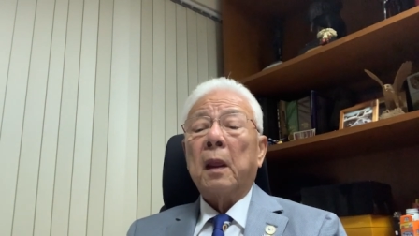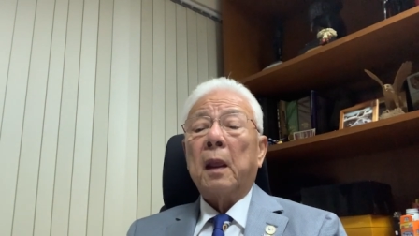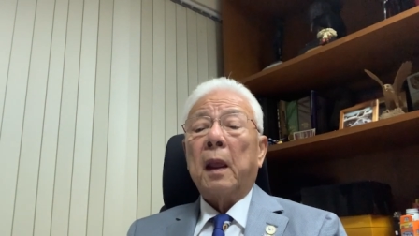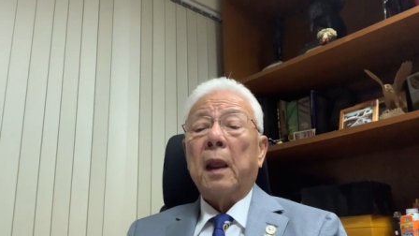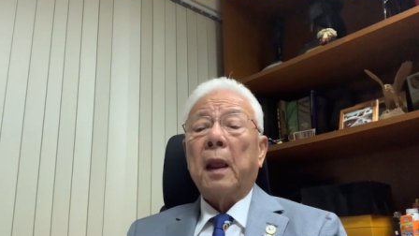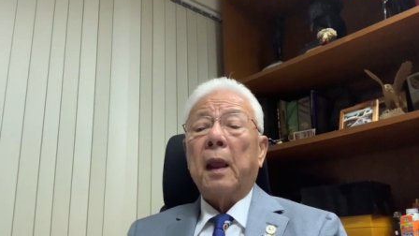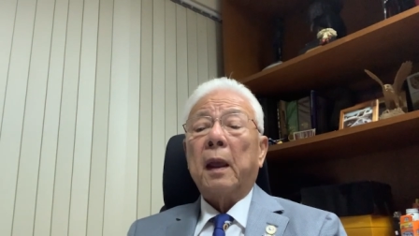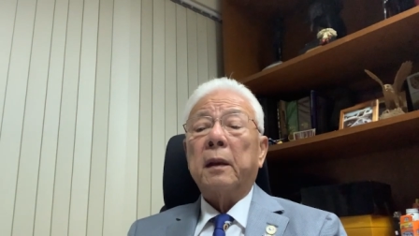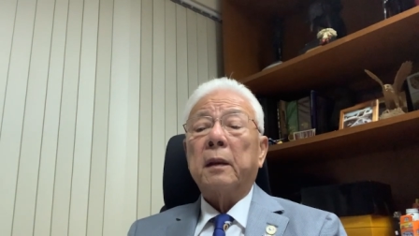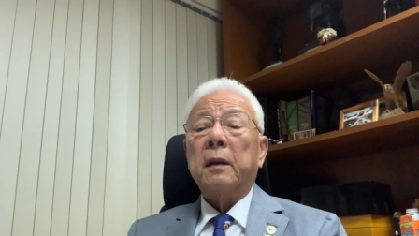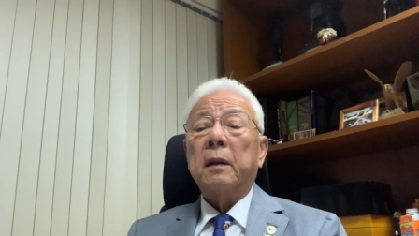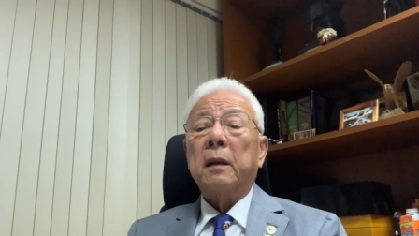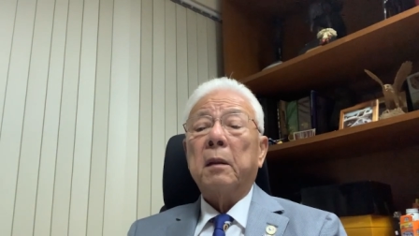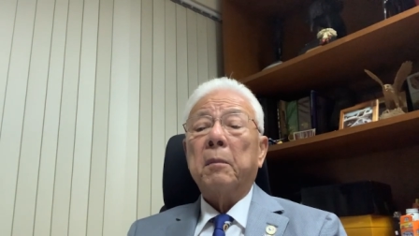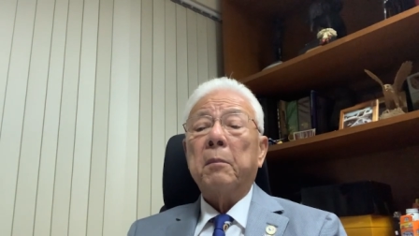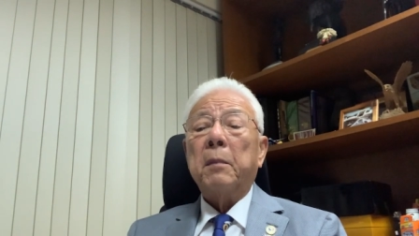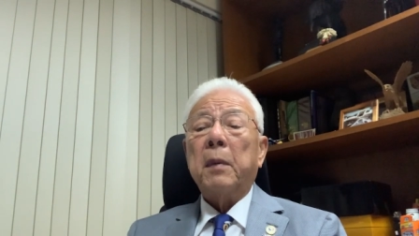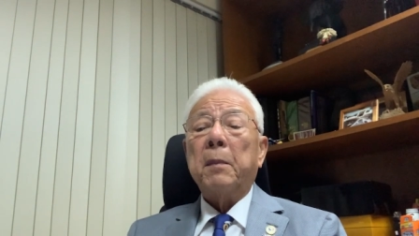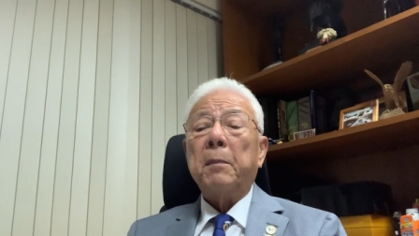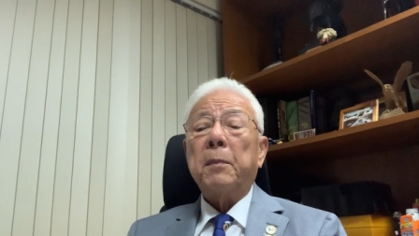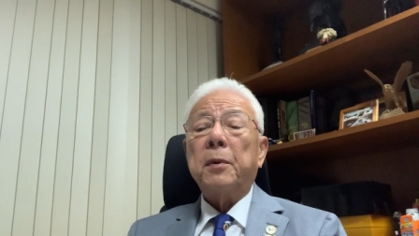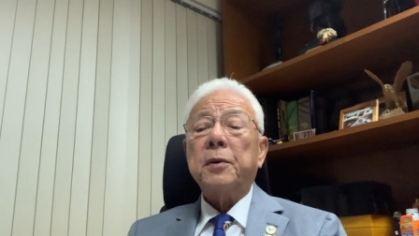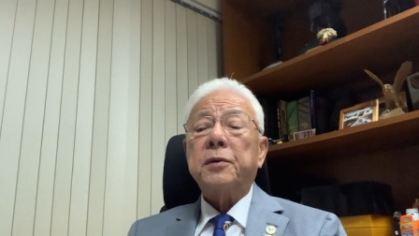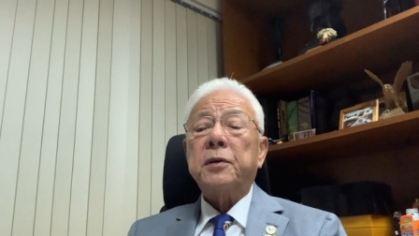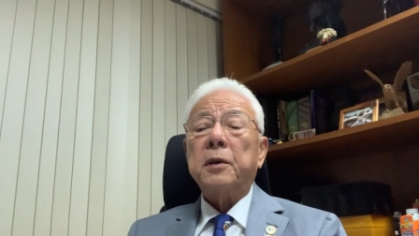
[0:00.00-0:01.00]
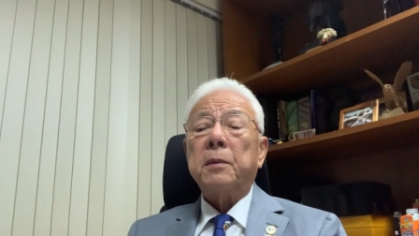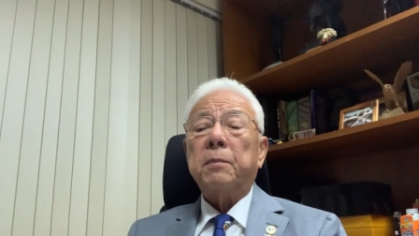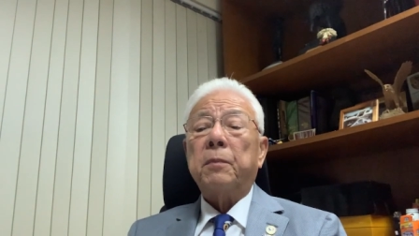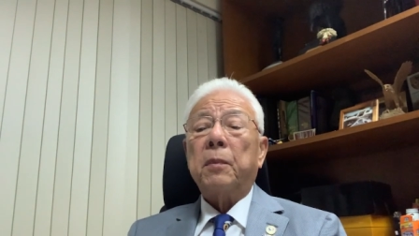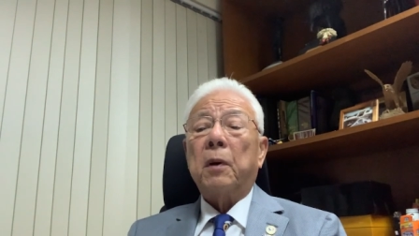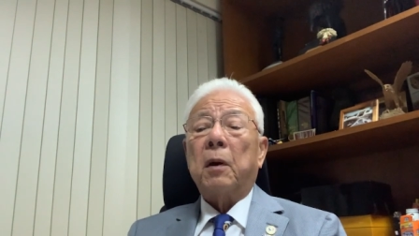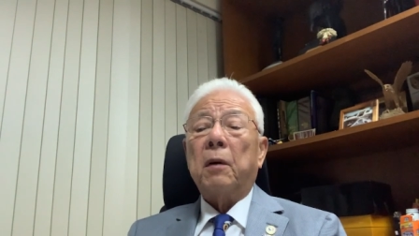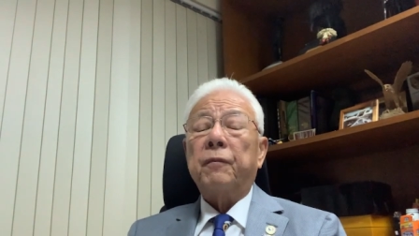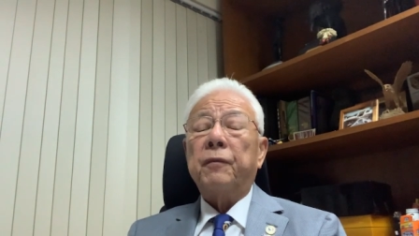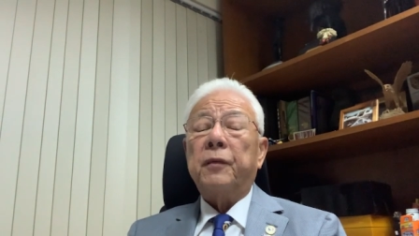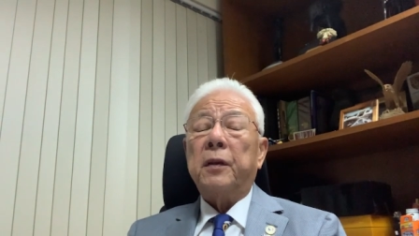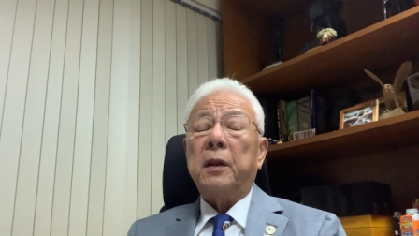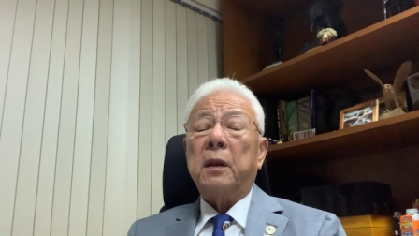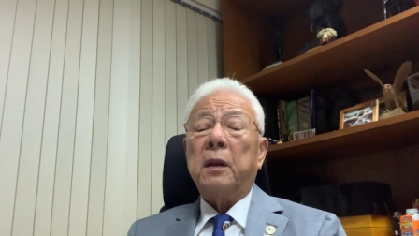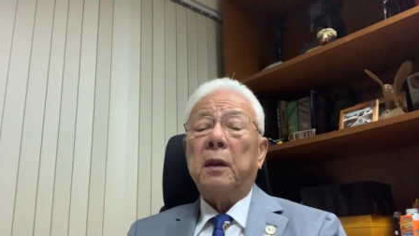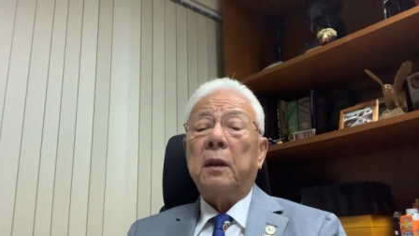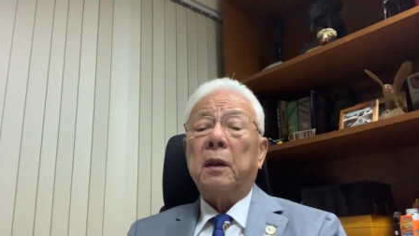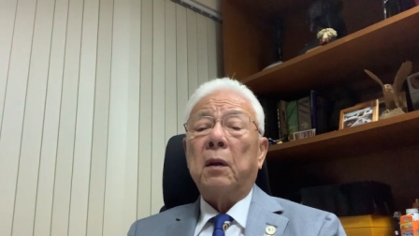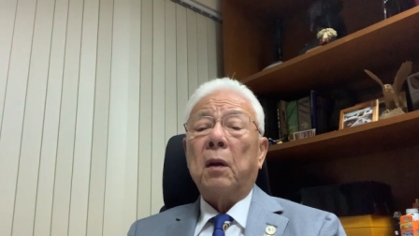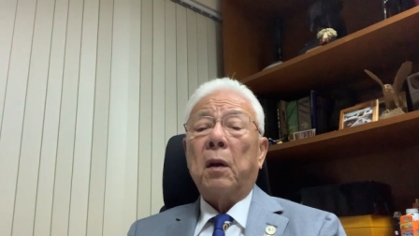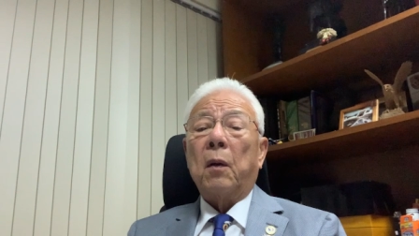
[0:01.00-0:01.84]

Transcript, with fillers: And the membership of the